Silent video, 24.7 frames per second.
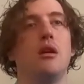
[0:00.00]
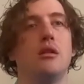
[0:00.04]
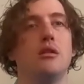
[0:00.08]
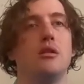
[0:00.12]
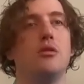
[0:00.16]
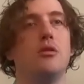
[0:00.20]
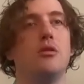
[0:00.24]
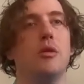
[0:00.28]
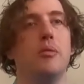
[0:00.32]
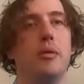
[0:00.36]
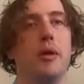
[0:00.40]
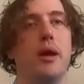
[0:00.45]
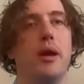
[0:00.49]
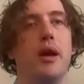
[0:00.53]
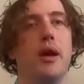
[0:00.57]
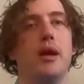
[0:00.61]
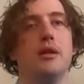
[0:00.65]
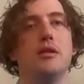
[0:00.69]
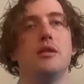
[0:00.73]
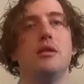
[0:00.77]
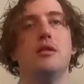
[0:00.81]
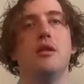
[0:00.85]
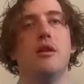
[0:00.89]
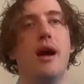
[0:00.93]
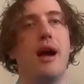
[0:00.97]
to a
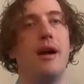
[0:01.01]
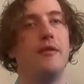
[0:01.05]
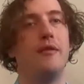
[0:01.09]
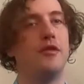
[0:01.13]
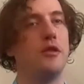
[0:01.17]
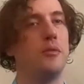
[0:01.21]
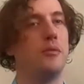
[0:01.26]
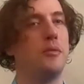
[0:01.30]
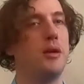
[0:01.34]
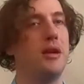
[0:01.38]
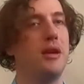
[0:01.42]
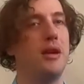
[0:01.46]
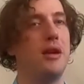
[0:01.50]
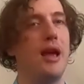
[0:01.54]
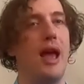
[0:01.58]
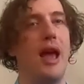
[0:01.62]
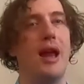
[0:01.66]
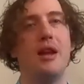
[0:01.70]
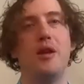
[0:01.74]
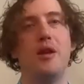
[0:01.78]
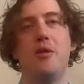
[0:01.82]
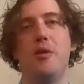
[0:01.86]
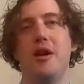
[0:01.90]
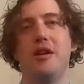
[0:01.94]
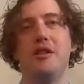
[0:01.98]
place. You don't have to be
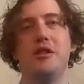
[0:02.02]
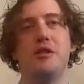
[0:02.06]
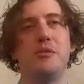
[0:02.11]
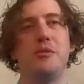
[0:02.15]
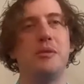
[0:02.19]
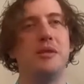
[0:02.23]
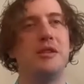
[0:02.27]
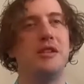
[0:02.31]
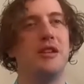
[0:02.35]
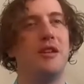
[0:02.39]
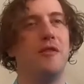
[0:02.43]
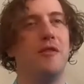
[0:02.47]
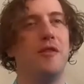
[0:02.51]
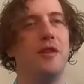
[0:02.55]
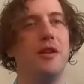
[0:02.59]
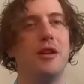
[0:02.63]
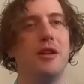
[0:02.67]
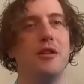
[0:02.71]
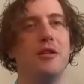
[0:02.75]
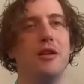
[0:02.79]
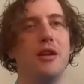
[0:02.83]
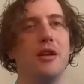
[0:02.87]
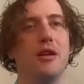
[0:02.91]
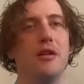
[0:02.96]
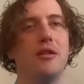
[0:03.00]
anywhere in specific. You
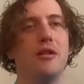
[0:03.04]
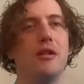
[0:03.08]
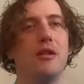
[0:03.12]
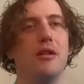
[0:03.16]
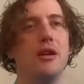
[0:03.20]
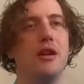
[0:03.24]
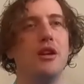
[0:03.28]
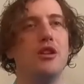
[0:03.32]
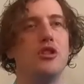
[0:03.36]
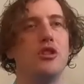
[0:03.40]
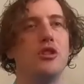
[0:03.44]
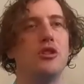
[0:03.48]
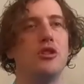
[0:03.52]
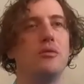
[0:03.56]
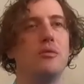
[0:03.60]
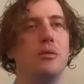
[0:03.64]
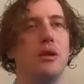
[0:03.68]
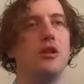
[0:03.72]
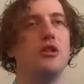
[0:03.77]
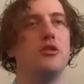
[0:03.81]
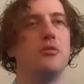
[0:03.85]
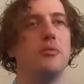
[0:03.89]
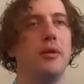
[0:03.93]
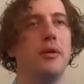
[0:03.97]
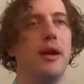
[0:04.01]
can go to
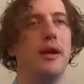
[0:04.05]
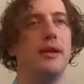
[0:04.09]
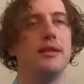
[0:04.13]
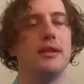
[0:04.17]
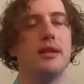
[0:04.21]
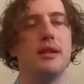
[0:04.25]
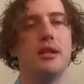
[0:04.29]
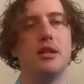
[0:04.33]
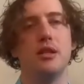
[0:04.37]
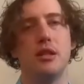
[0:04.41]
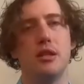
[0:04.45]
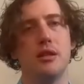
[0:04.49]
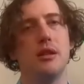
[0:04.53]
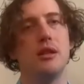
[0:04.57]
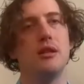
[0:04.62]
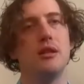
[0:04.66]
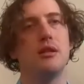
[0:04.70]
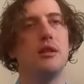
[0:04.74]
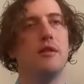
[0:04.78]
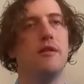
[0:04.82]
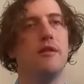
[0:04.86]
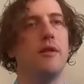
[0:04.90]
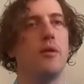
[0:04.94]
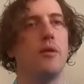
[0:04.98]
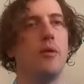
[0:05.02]
each place, and it's just a
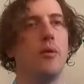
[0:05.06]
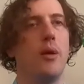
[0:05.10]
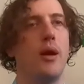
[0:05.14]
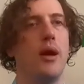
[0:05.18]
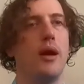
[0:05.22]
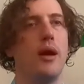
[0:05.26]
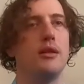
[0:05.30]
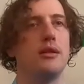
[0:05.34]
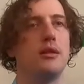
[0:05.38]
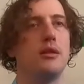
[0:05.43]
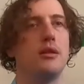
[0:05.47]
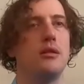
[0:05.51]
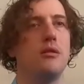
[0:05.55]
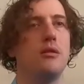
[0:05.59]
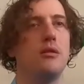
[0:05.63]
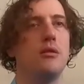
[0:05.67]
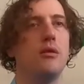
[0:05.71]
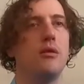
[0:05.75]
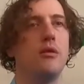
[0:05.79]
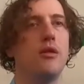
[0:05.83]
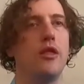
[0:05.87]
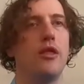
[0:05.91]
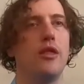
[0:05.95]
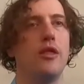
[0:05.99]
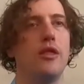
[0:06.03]
different way to
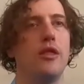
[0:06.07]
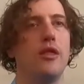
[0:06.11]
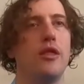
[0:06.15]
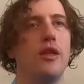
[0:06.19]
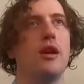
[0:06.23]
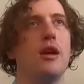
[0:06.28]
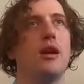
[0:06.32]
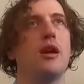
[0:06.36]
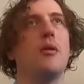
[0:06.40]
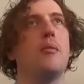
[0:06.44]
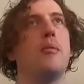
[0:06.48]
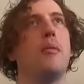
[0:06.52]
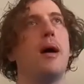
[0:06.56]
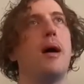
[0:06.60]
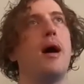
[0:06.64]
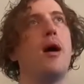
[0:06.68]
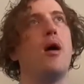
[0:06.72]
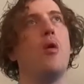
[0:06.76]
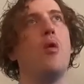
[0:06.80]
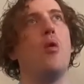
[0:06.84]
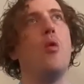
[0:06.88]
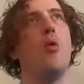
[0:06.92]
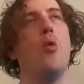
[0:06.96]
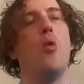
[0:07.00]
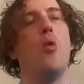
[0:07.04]
think about